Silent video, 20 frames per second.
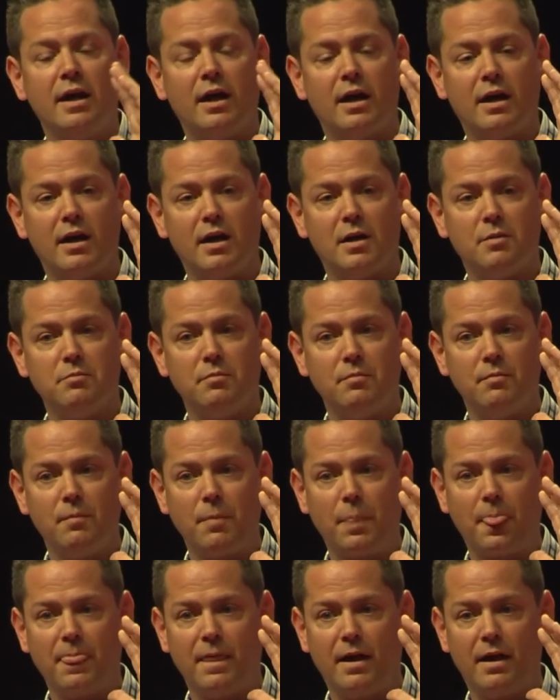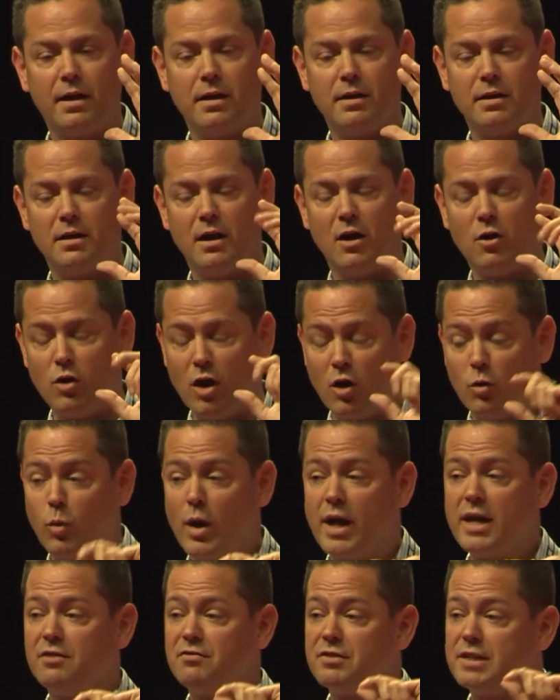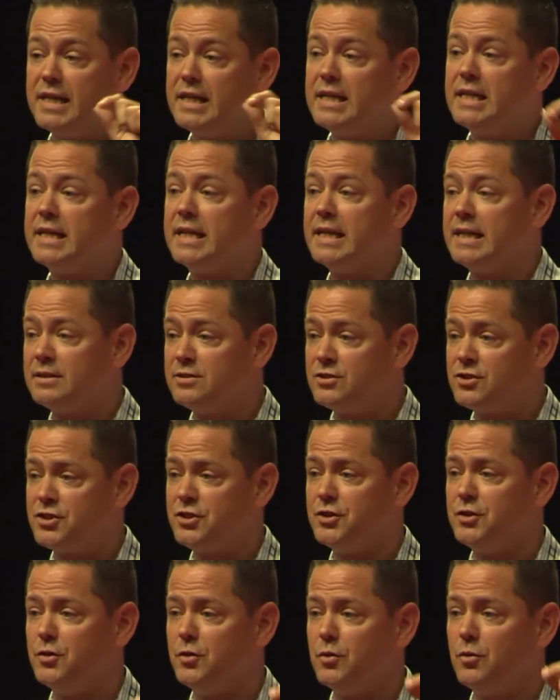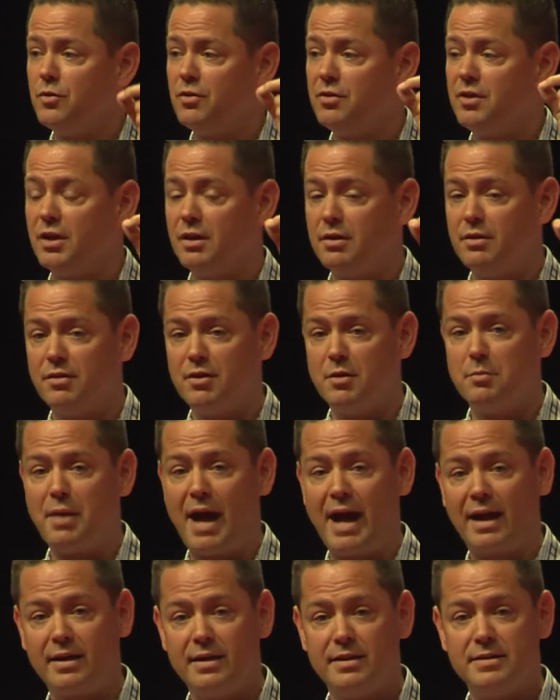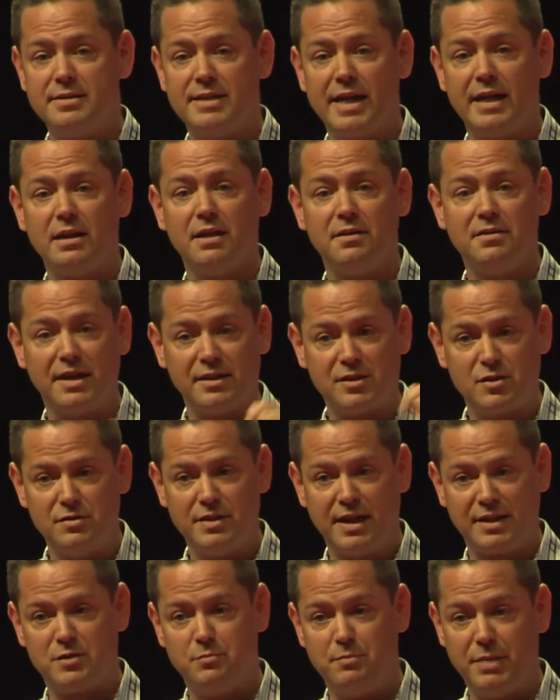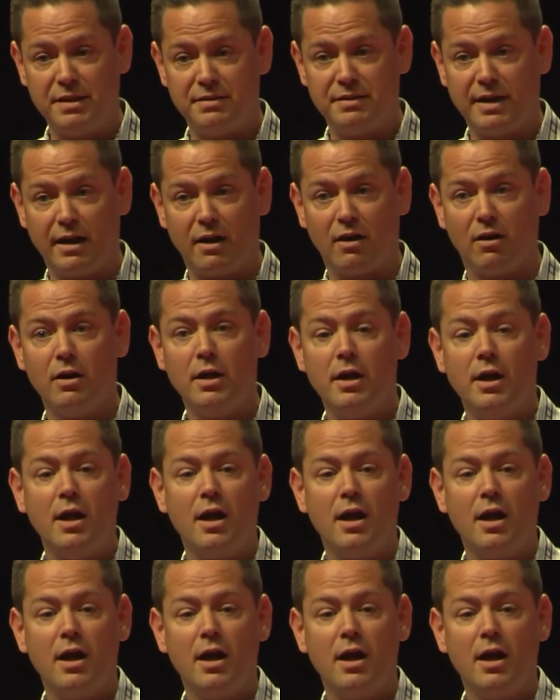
a way of getting into the back-end data that's been there